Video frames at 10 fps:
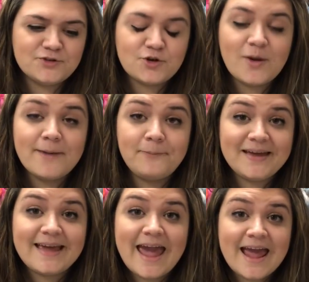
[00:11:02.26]
so it
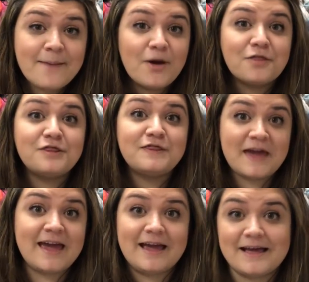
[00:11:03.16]
became a
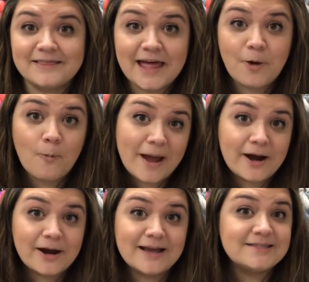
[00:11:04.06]
thing. Like,
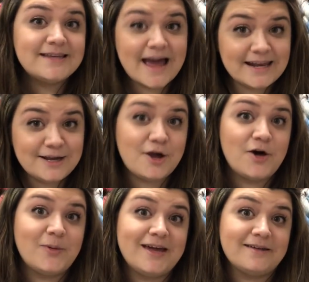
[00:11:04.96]
where is Yeti
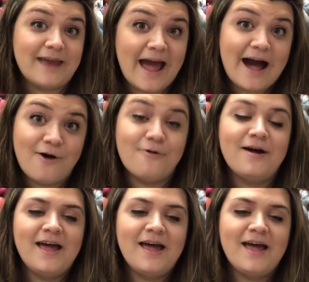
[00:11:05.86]
going now?